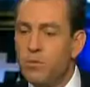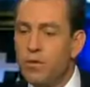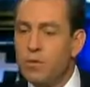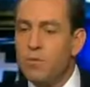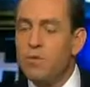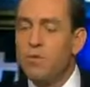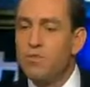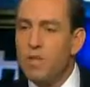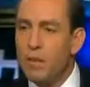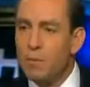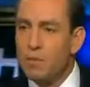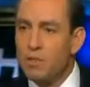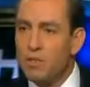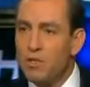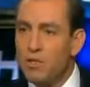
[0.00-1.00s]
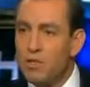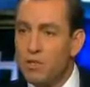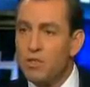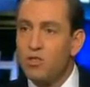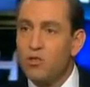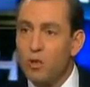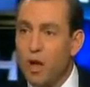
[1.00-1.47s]
Some of the statements, such
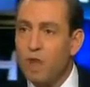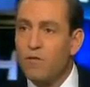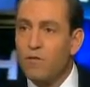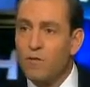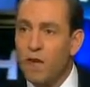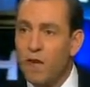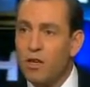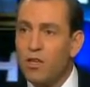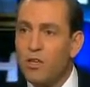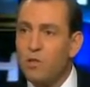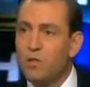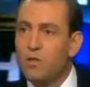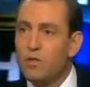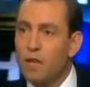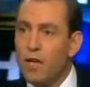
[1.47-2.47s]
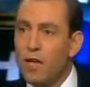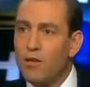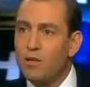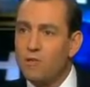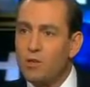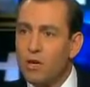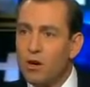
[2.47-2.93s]
as travel documents in the
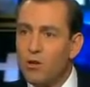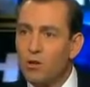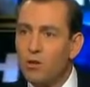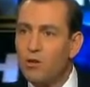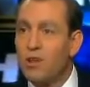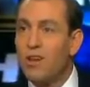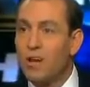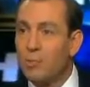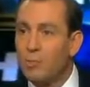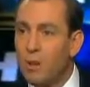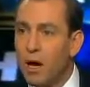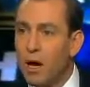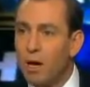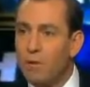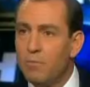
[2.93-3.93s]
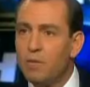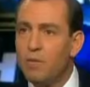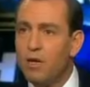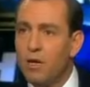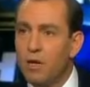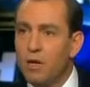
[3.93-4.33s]
hands of terrorists are like bombs,